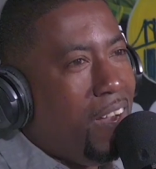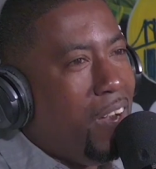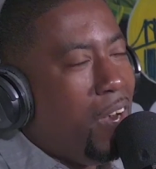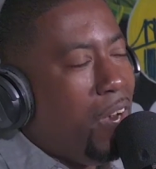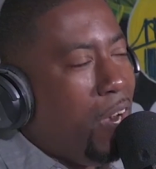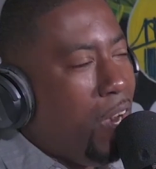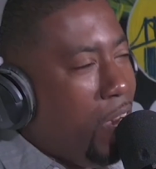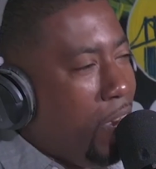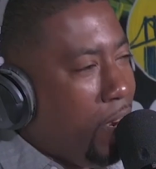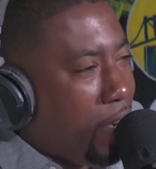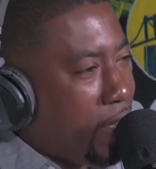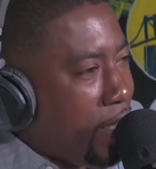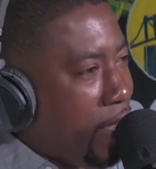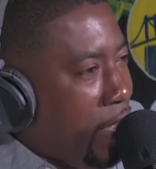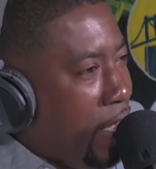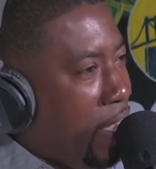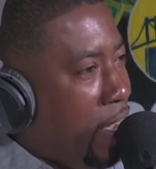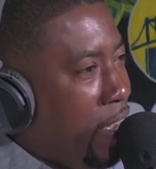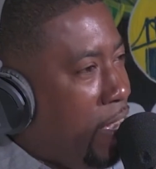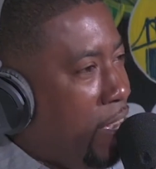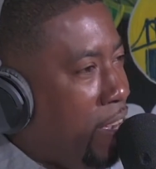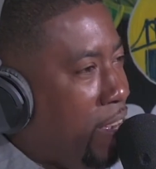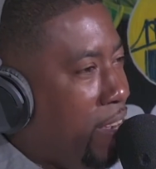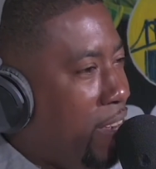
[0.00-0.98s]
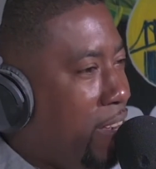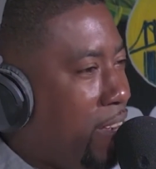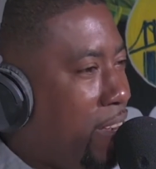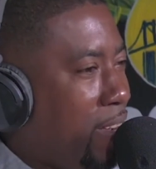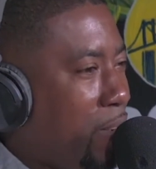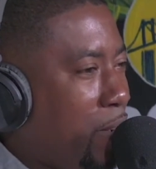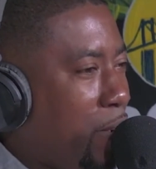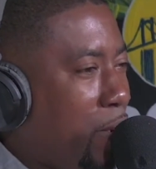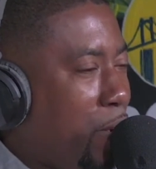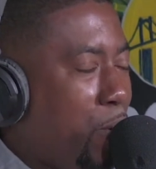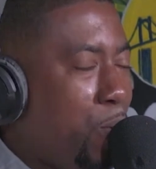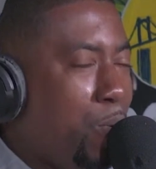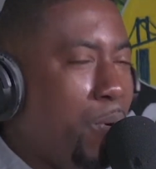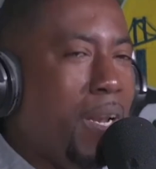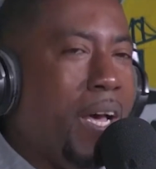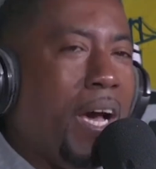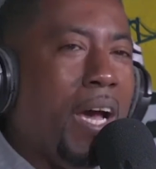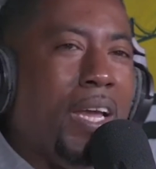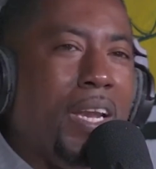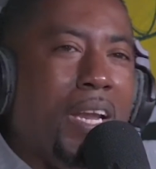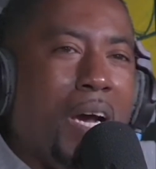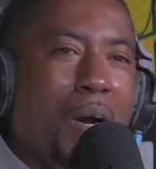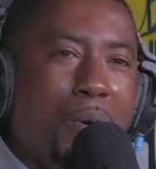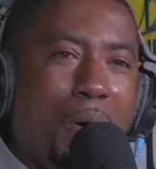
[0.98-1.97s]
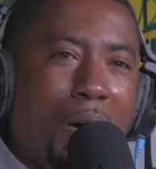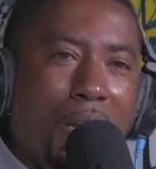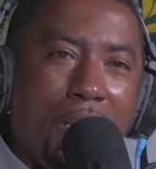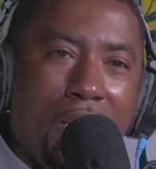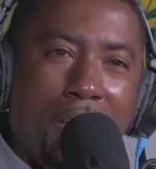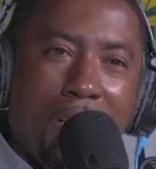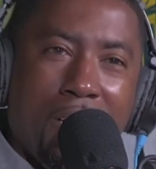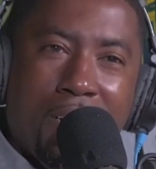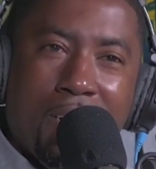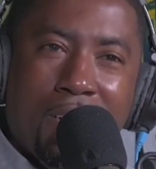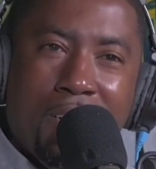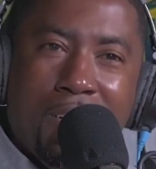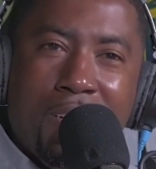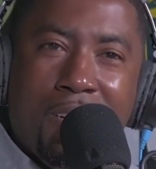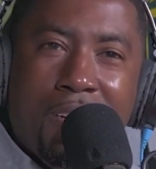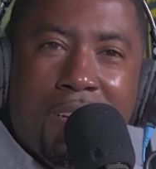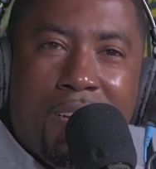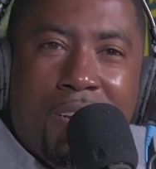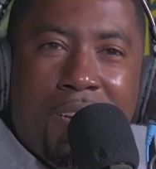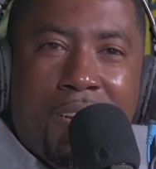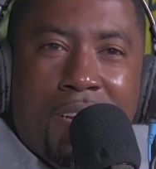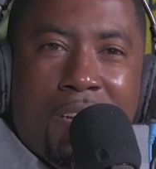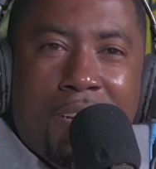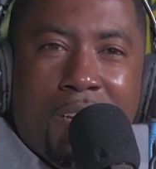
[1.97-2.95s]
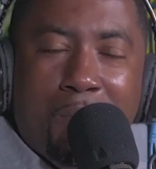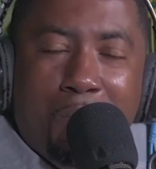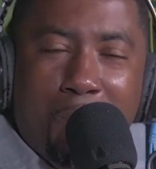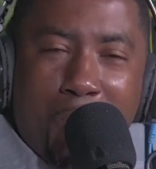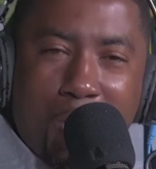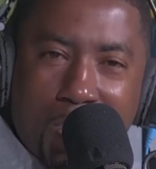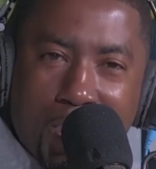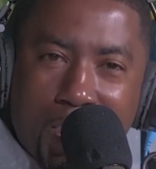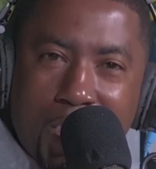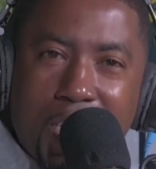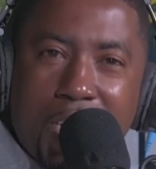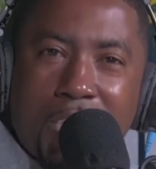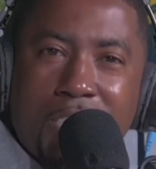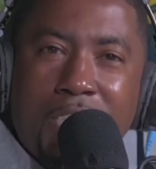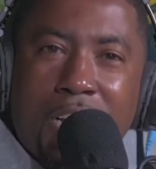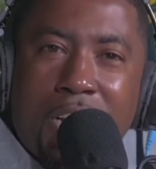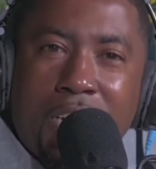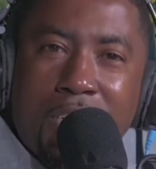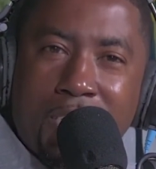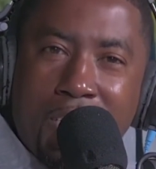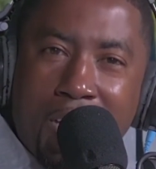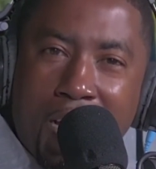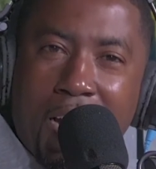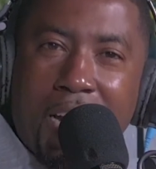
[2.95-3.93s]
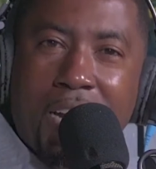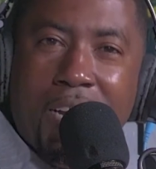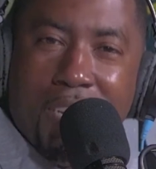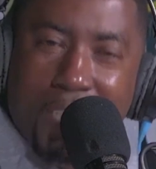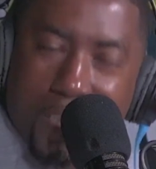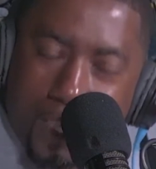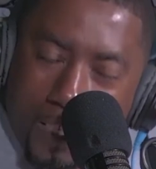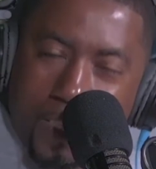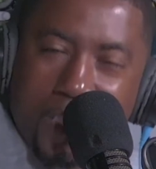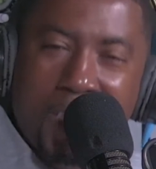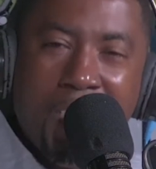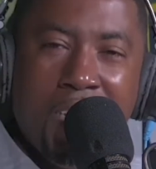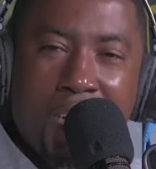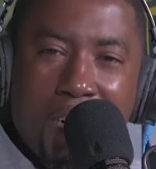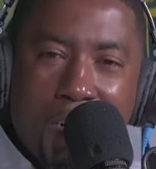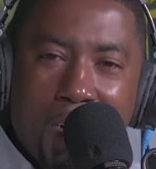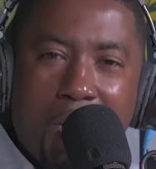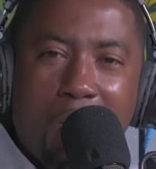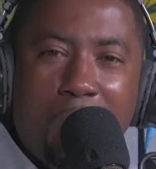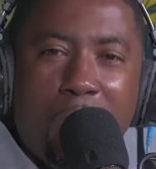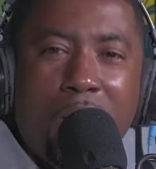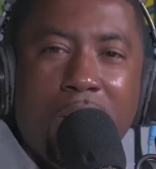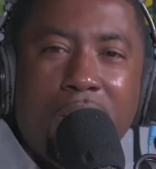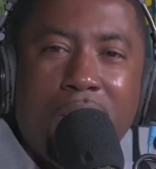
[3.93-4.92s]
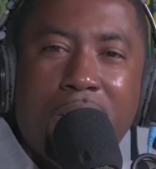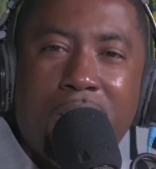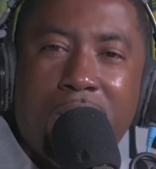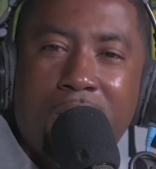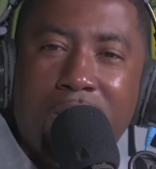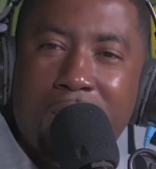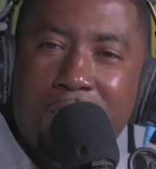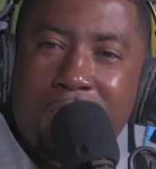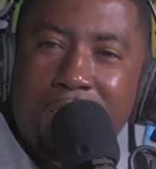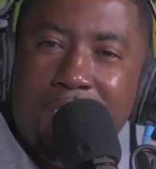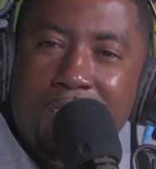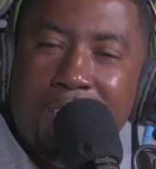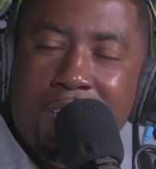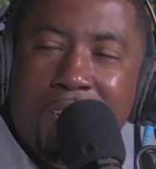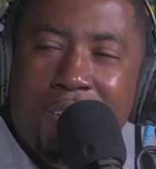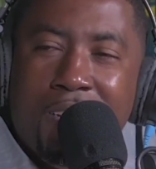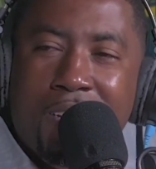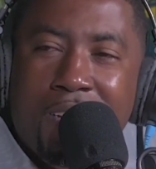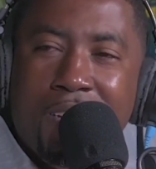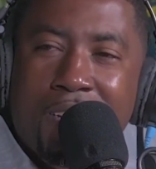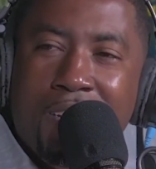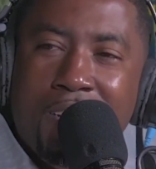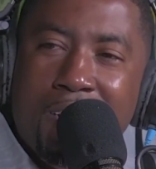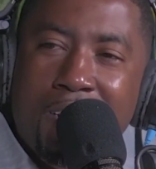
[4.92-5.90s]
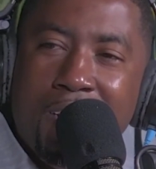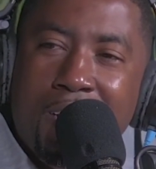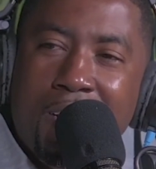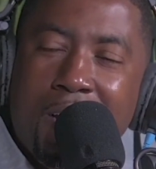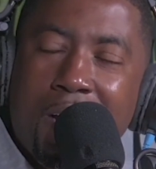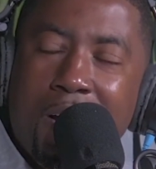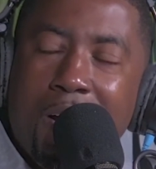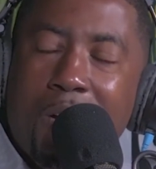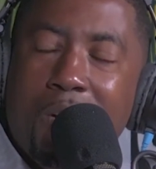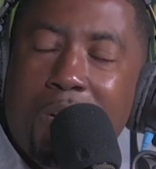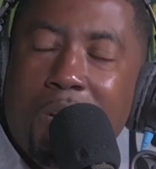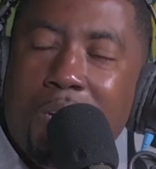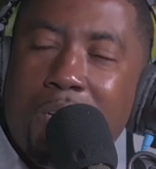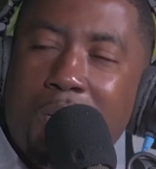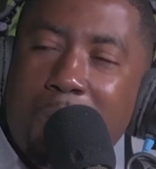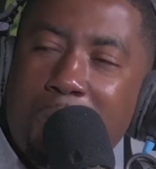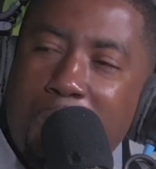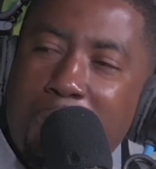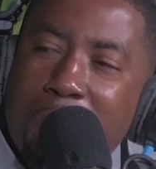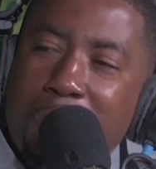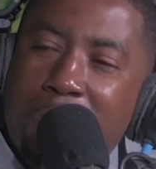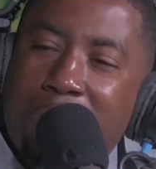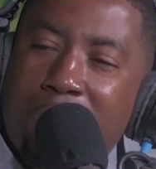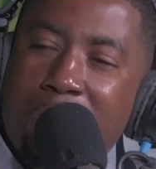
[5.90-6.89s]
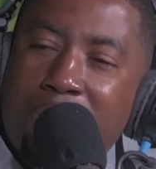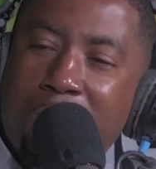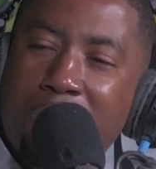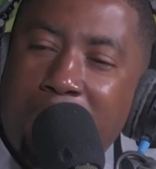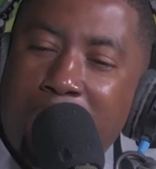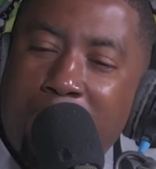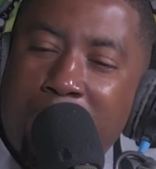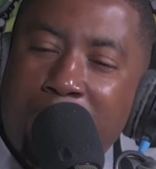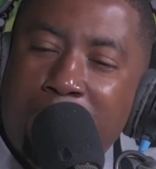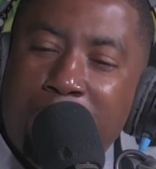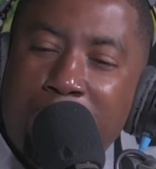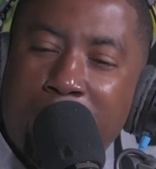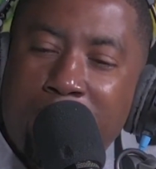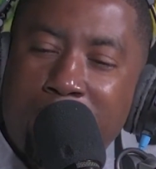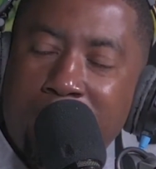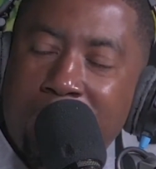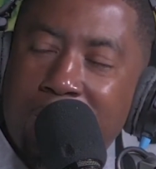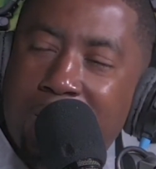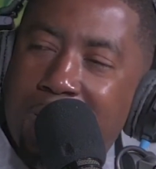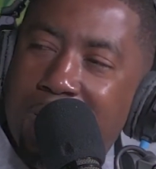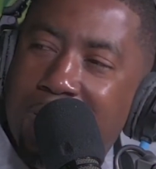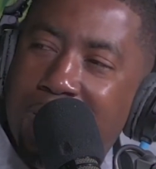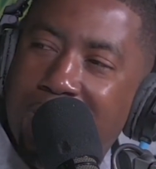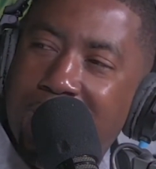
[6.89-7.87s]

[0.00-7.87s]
okay, we like that one, yeah. The Bridge Nation can hear that one, yeah. How long you been recording, my friend?